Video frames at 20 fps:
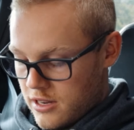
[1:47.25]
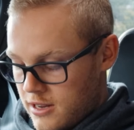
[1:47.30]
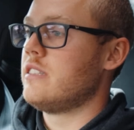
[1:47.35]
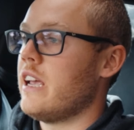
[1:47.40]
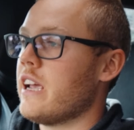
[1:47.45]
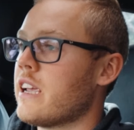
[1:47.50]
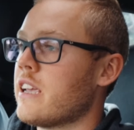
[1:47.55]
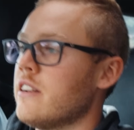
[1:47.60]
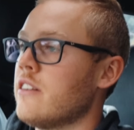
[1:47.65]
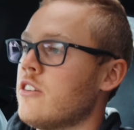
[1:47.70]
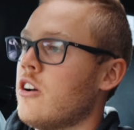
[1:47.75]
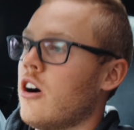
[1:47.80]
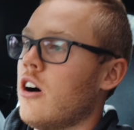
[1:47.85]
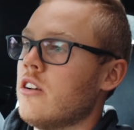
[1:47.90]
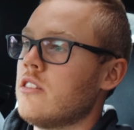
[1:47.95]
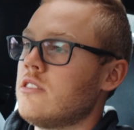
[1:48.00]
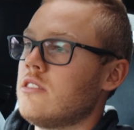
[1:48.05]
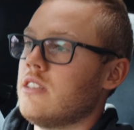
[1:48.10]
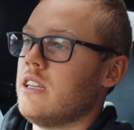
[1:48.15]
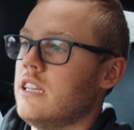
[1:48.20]
Second
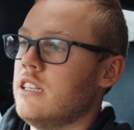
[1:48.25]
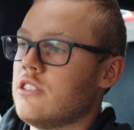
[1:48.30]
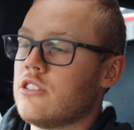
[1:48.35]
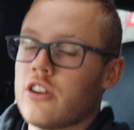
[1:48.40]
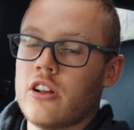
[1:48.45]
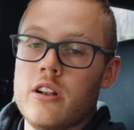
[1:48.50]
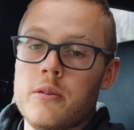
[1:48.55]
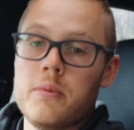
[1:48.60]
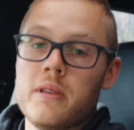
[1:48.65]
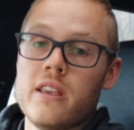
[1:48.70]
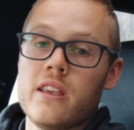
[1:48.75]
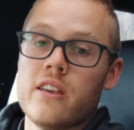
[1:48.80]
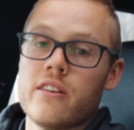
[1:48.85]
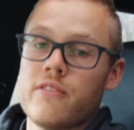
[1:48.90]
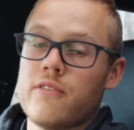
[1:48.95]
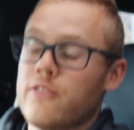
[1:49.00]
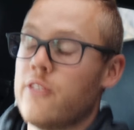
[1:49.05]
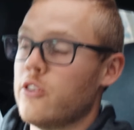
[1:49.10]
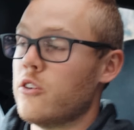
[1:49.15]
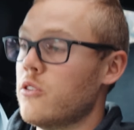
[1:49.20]
cost is going to be
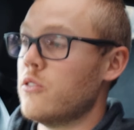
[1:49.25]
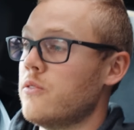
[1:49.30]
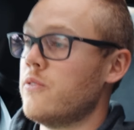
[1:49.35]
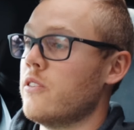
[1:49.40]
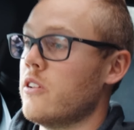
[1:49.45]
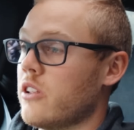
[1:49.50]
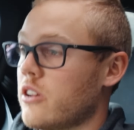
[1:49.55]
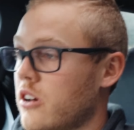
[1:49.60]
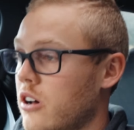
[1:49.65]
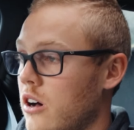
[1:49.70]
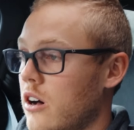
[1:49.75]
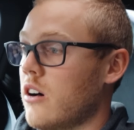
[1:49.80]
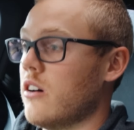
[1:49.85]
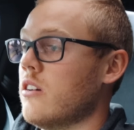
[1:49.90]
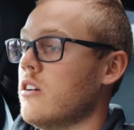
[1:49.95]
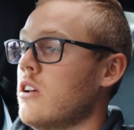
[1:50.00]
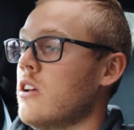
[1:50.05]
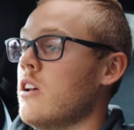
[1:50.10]
fuel for the car.